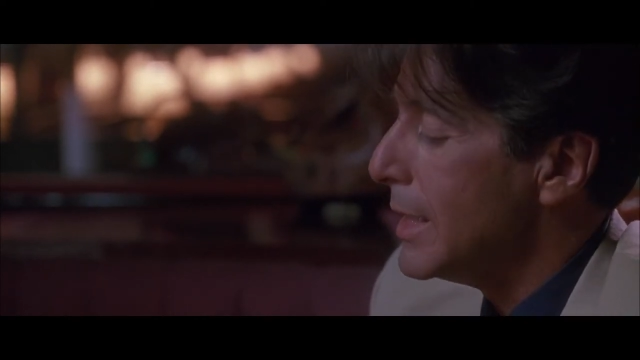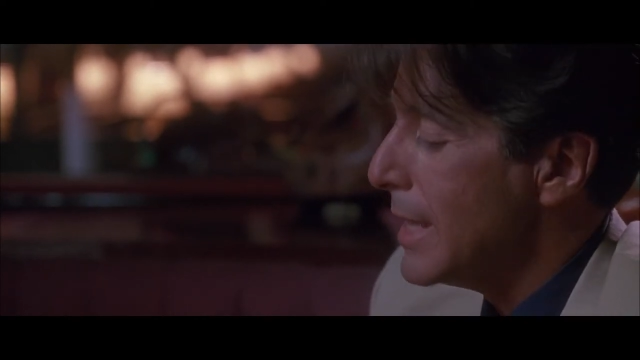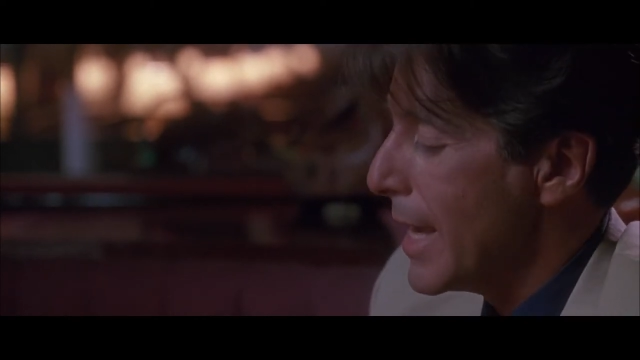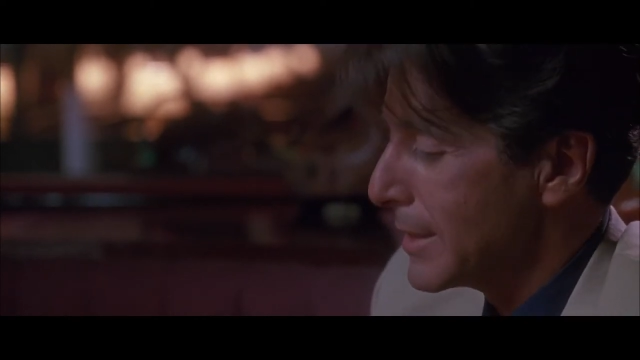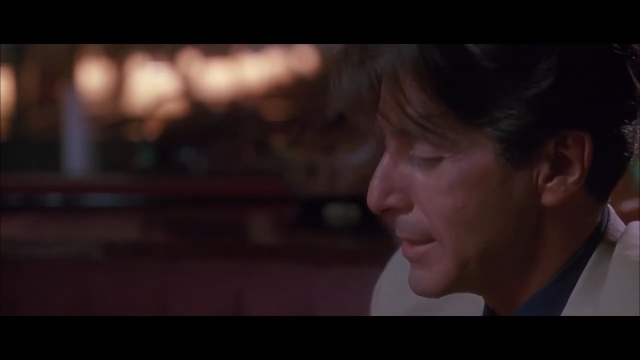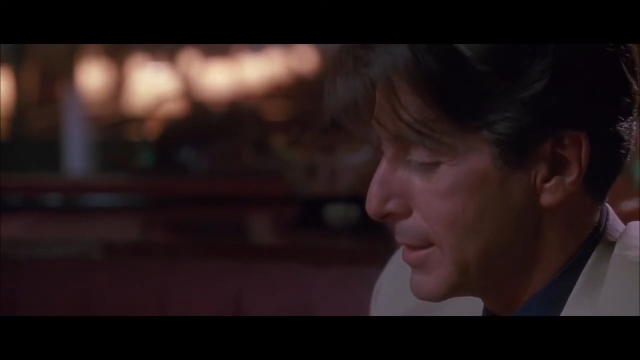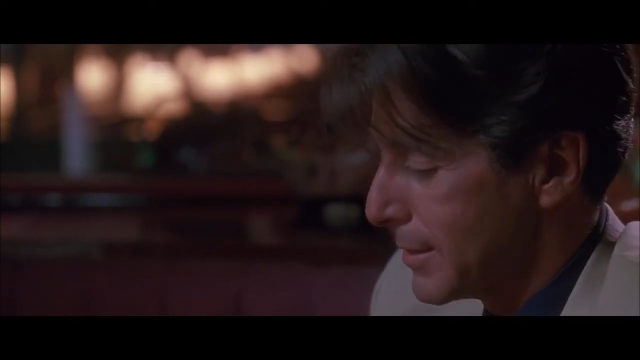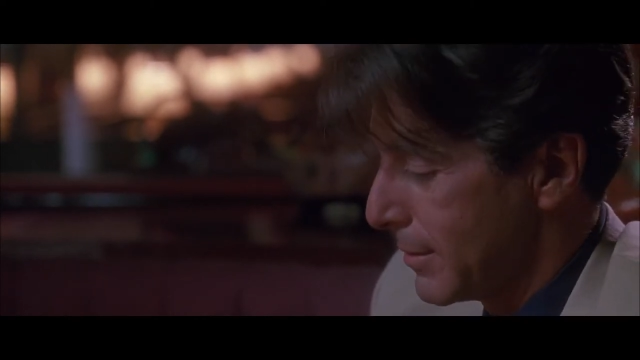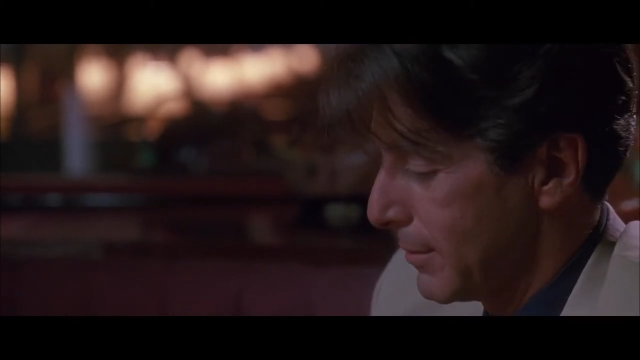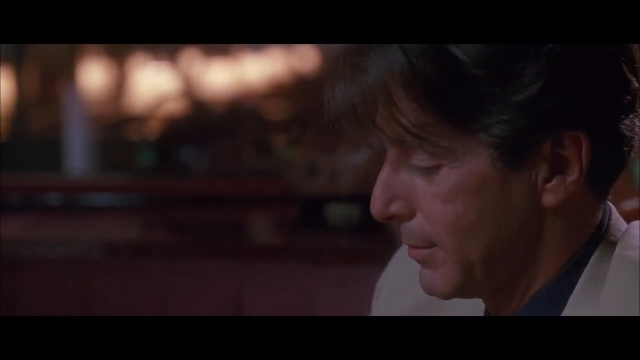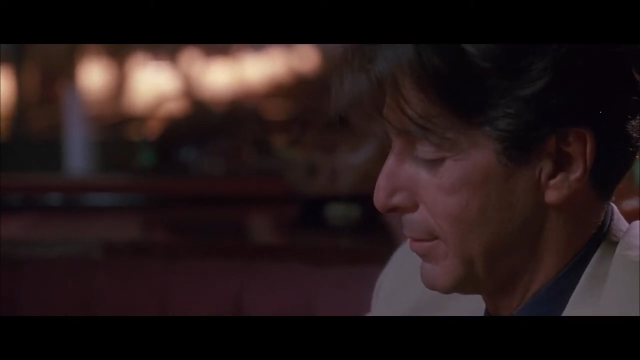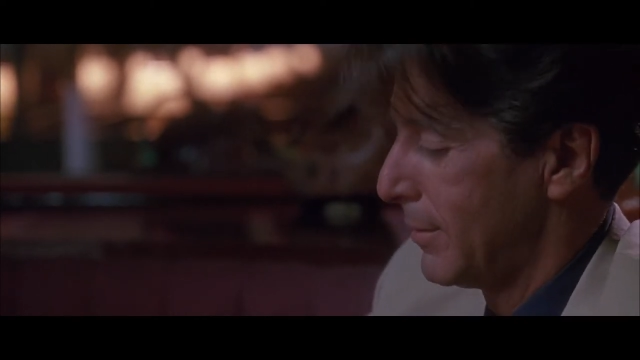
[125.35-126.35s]

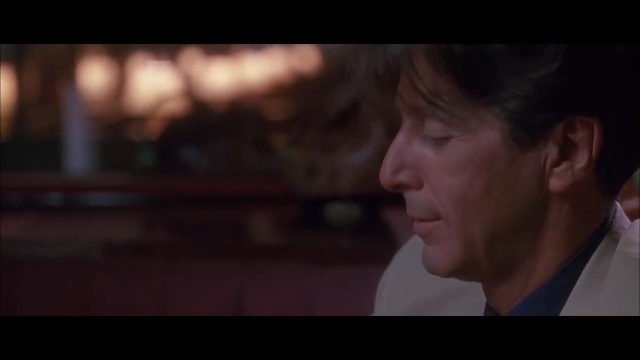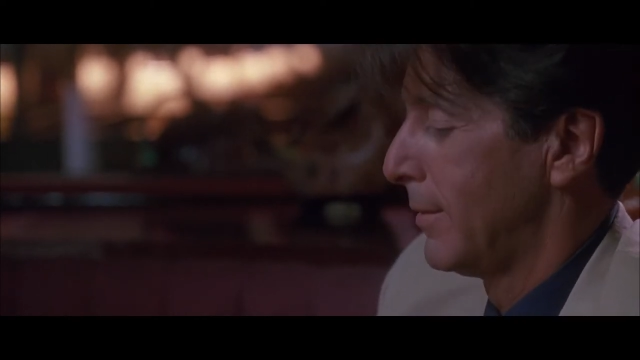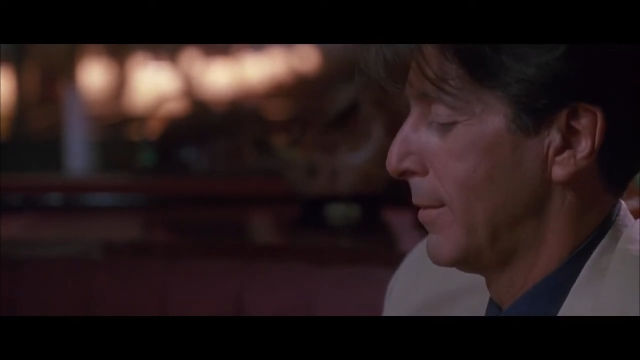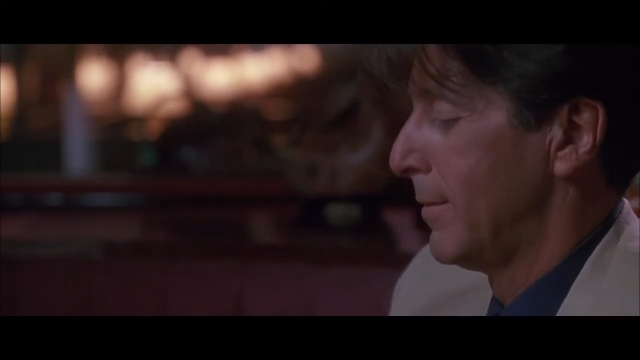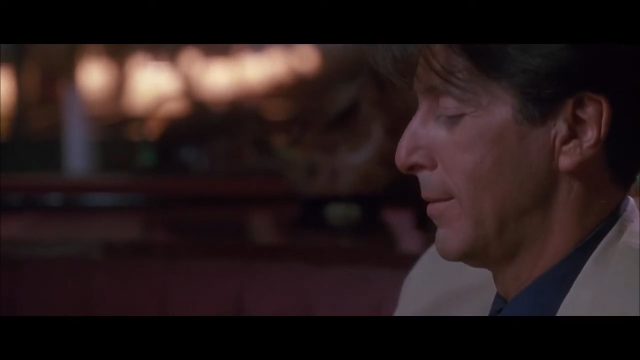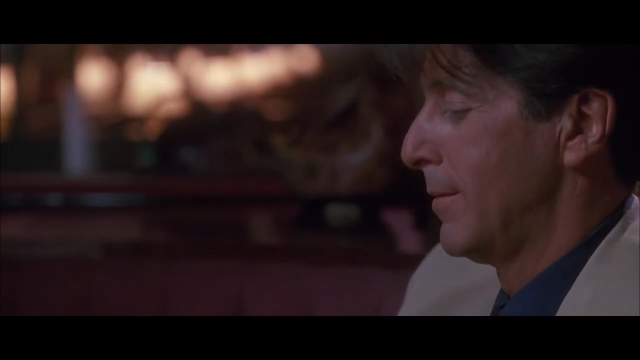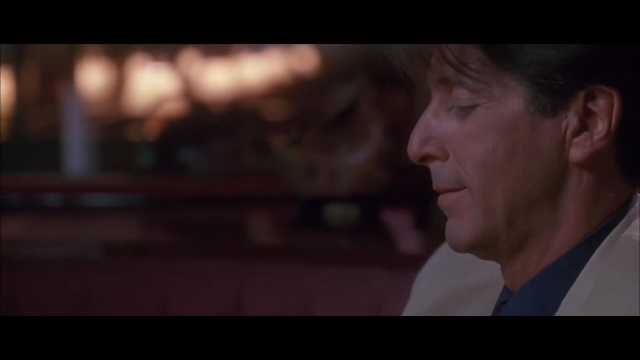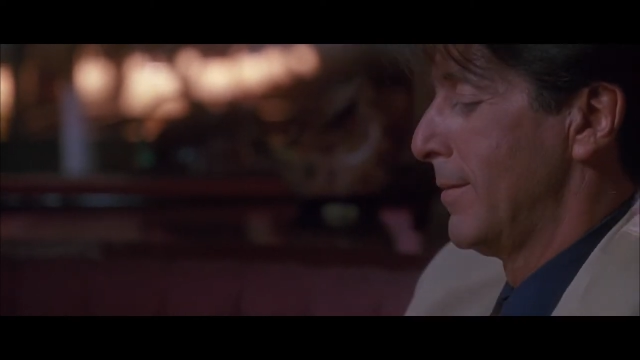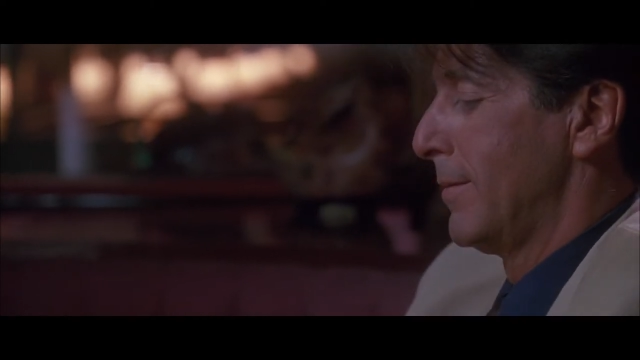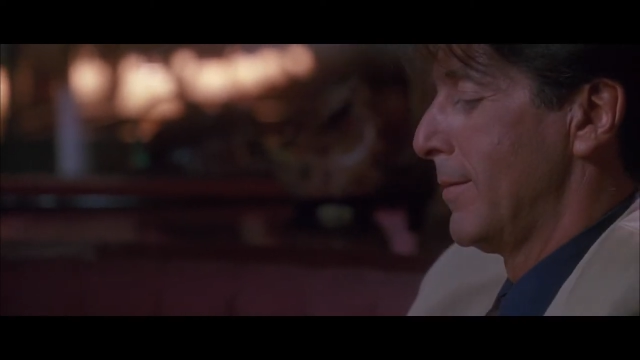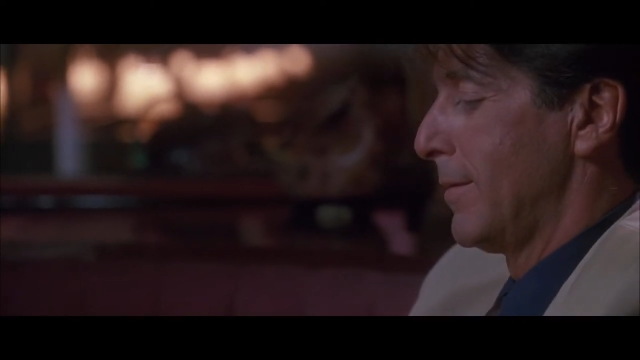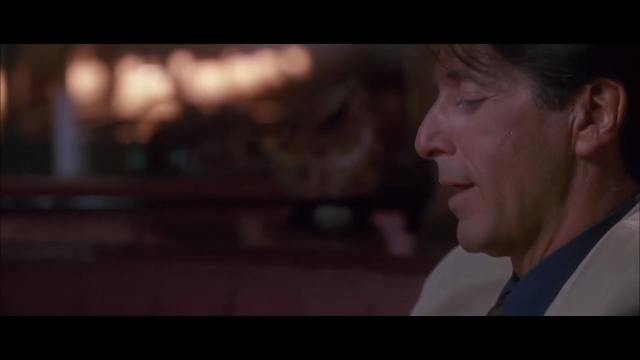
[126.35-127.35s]
Yes.
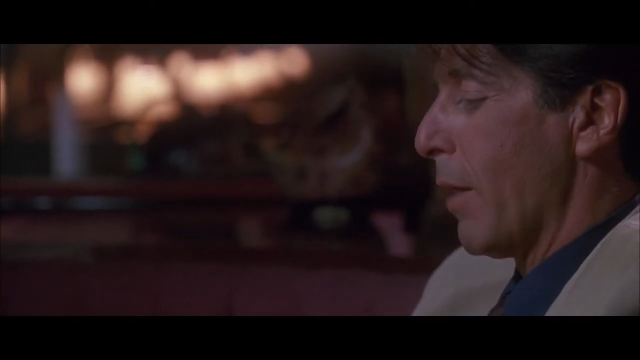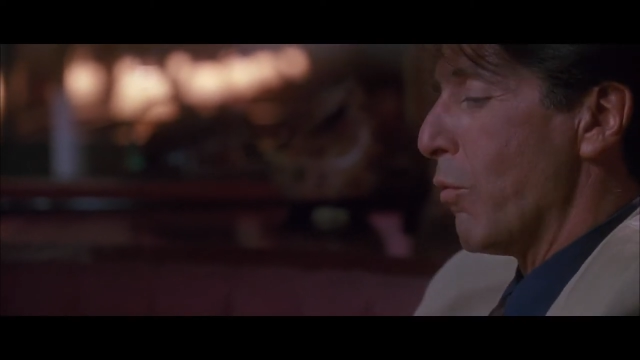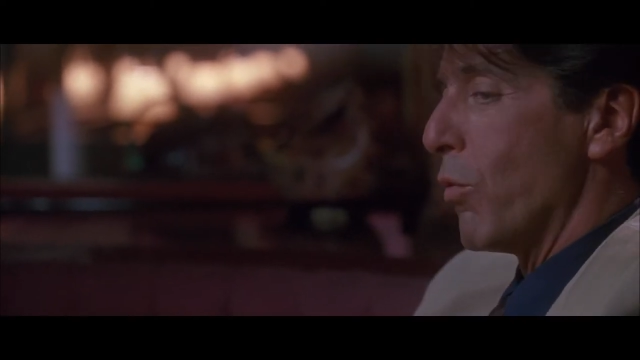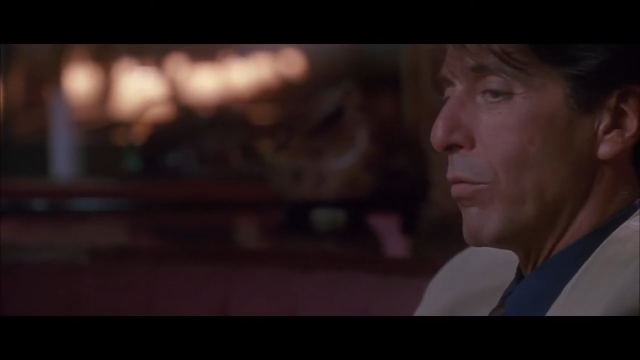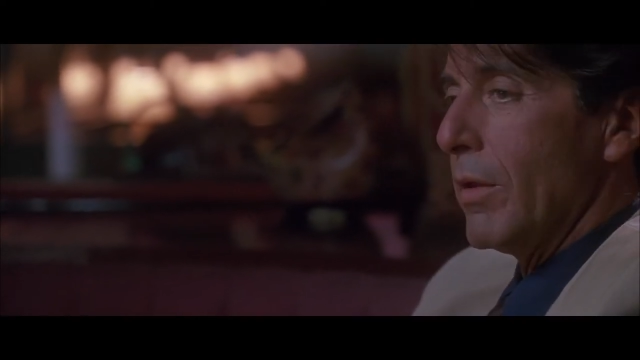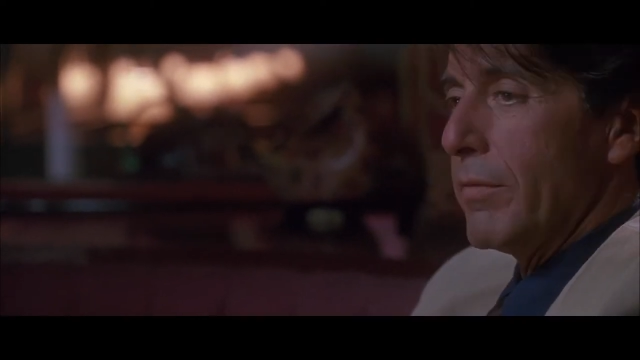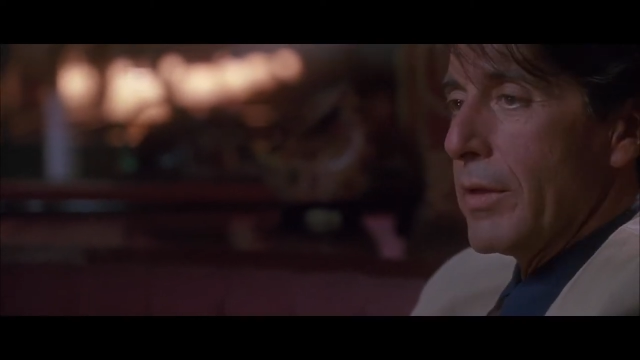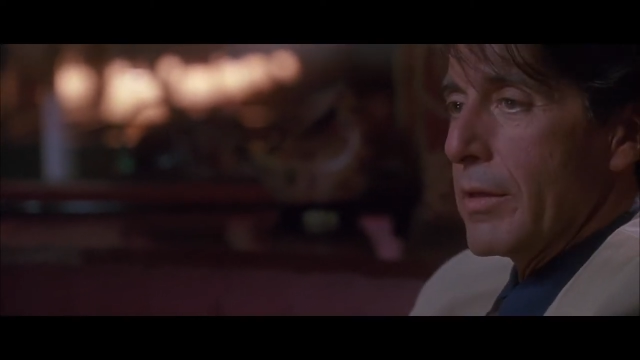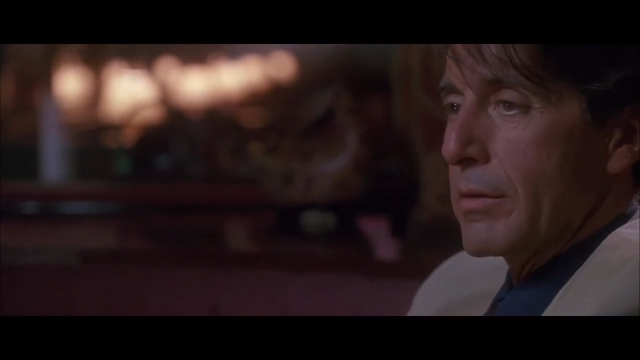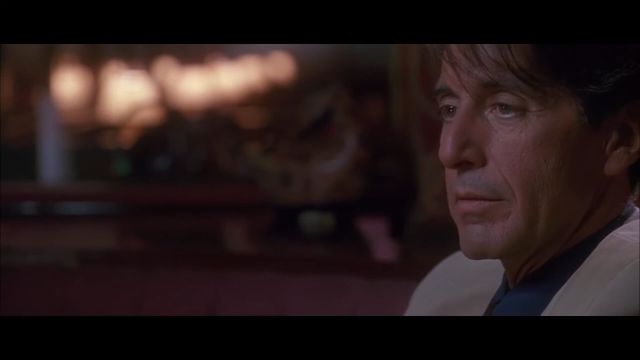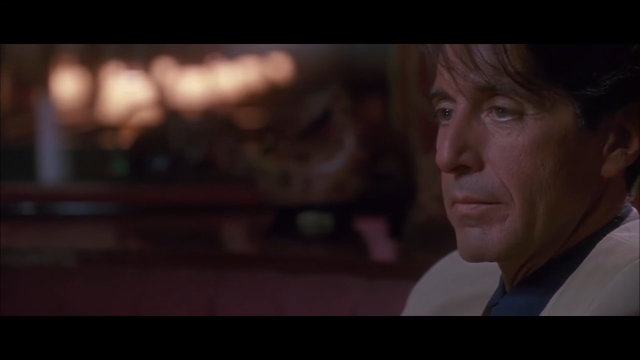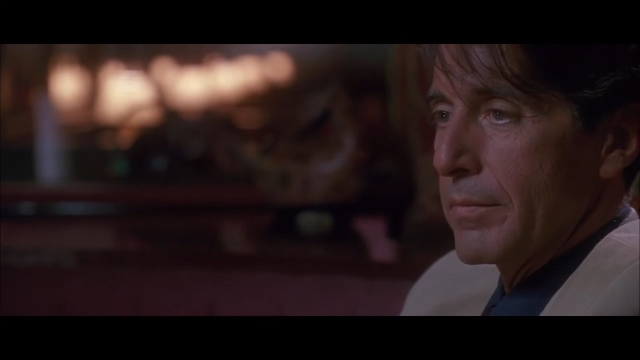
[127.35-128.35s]
I won't live in
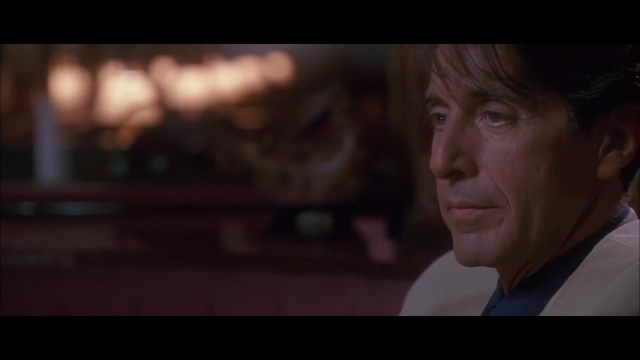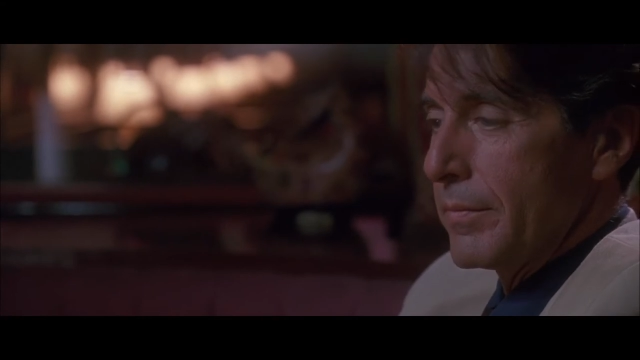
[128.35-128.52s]
it.